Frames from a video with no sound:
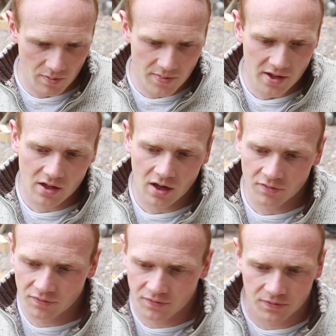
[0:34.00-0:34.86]
We've been
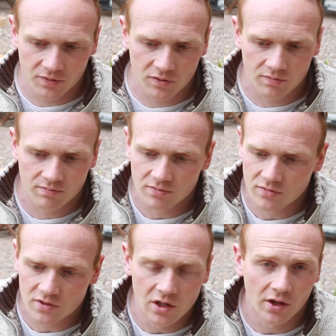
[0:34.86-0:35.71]
kind of
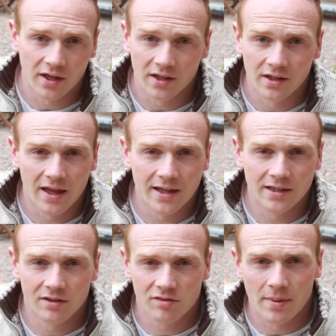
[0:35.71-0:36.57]
looking at
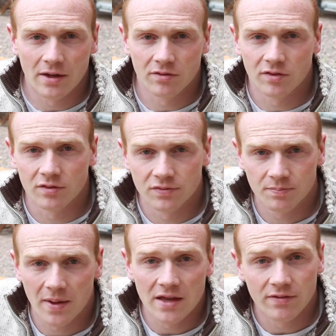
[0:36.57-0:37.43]
endless amounts of
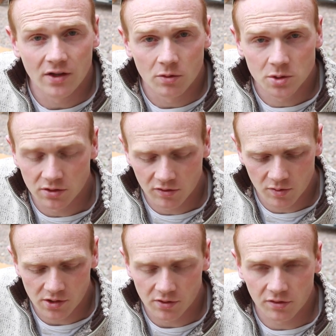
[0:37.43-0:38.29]
paving
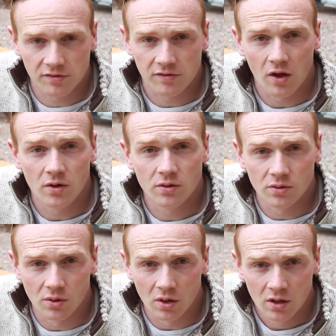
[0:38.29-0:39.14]
options, whether it's
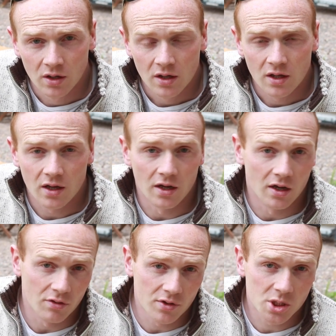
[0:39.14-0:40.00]
stone or
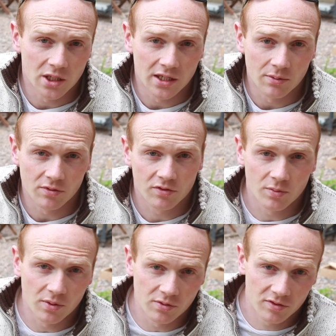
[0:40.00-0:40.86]
originally it
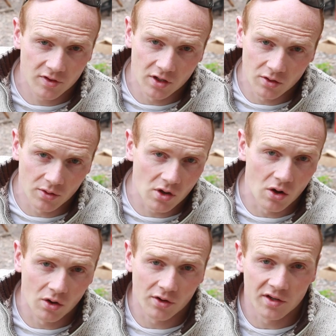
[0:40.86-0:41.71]
was, we were just going to do a
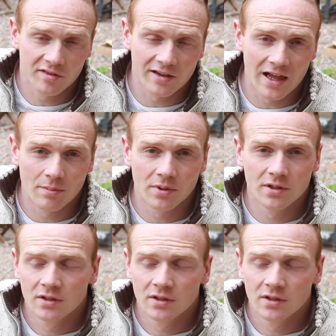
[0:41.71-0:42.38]
concrete slab